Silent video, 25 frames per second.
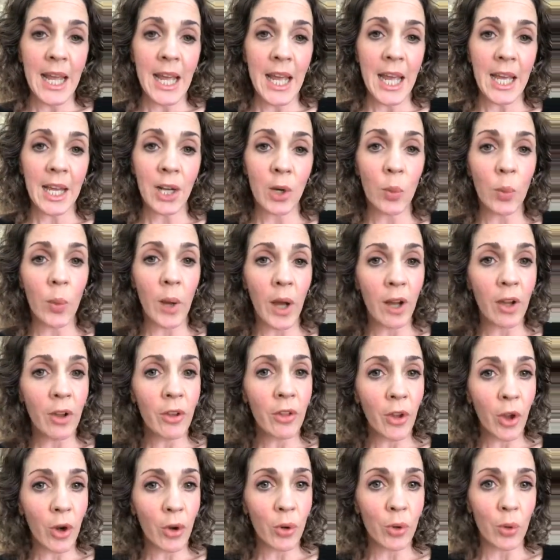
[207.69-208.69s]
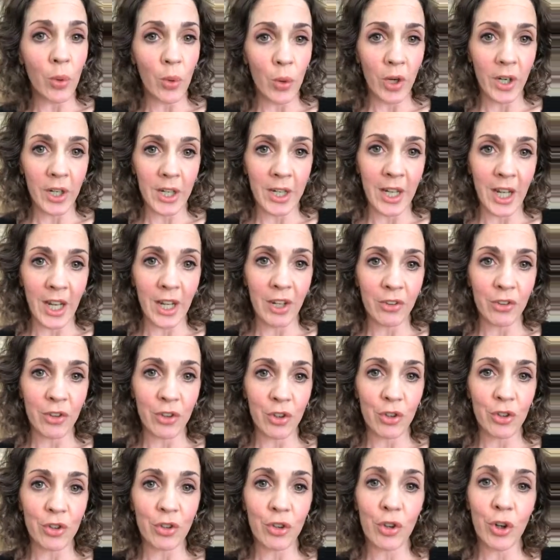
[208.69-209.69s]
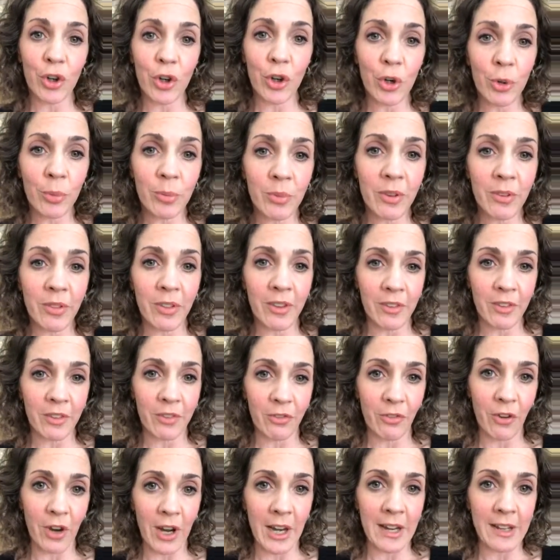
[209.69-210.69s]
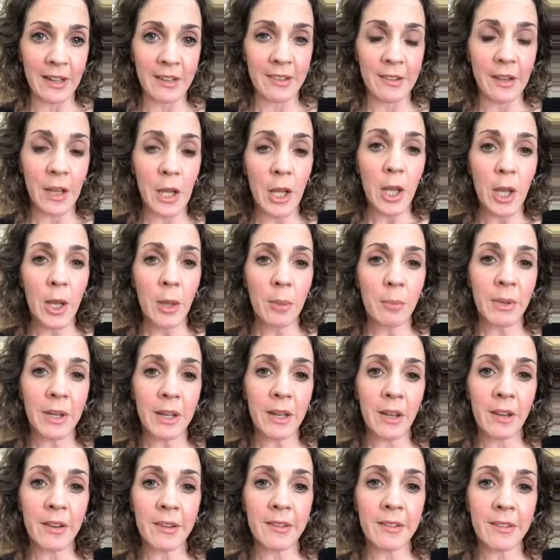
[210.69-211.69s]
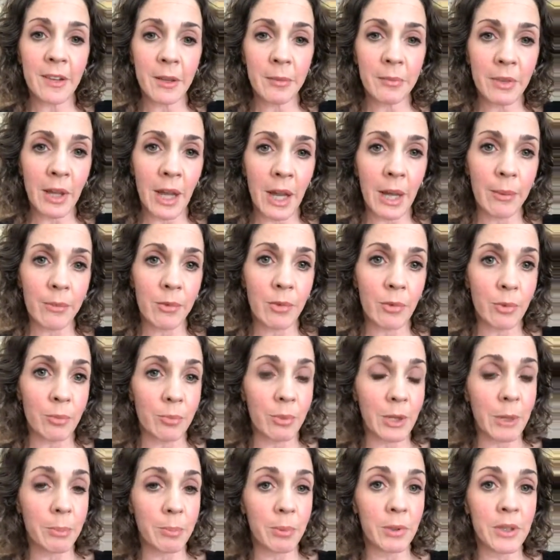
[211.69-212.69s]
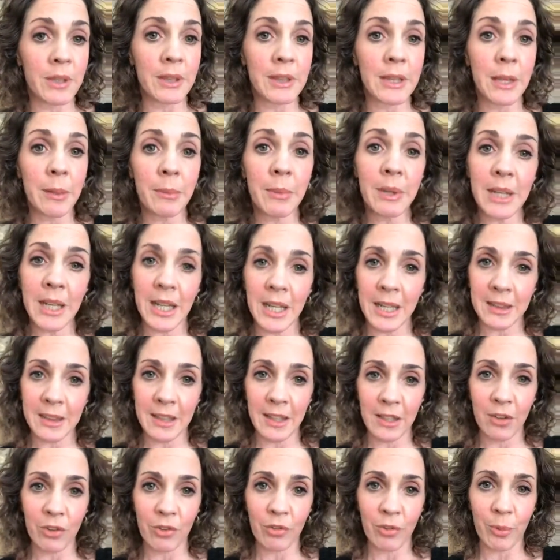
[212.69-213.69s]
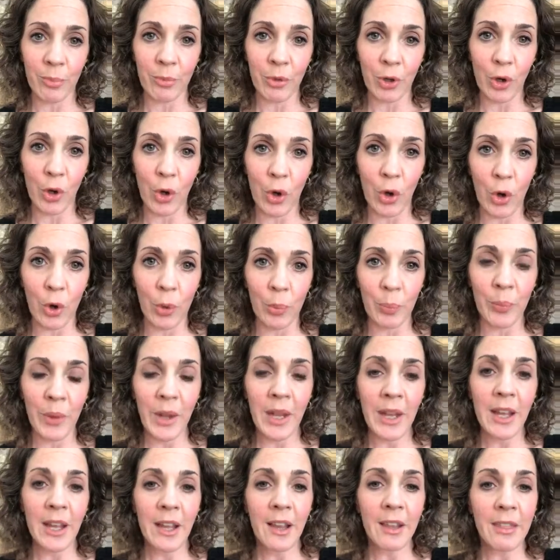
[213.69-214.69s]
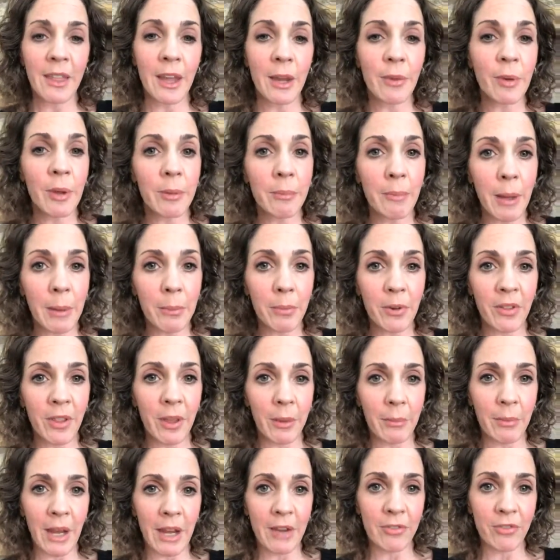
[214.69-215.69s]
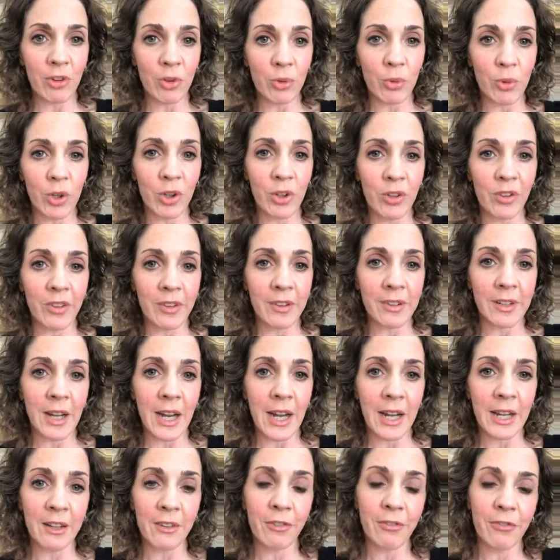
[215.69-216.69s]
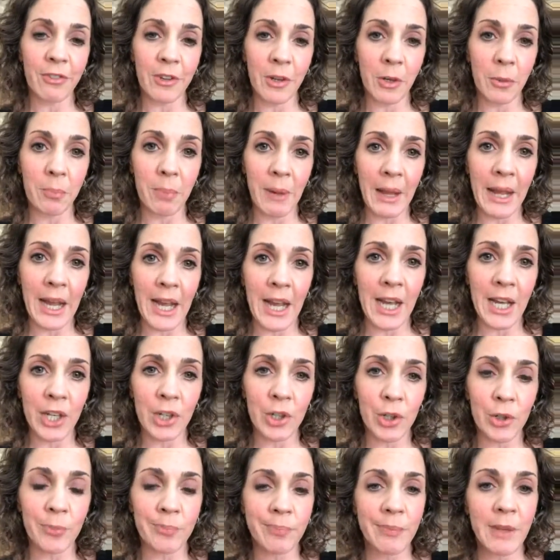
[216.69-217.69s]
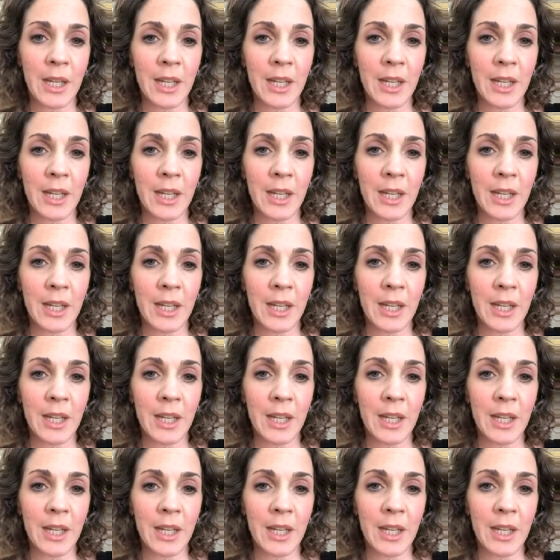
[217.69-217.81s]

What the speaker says: And a well-known organizer termed this phrase because sometimes when people eliminate things from their home, they remember them afterwards and kind of feel bad or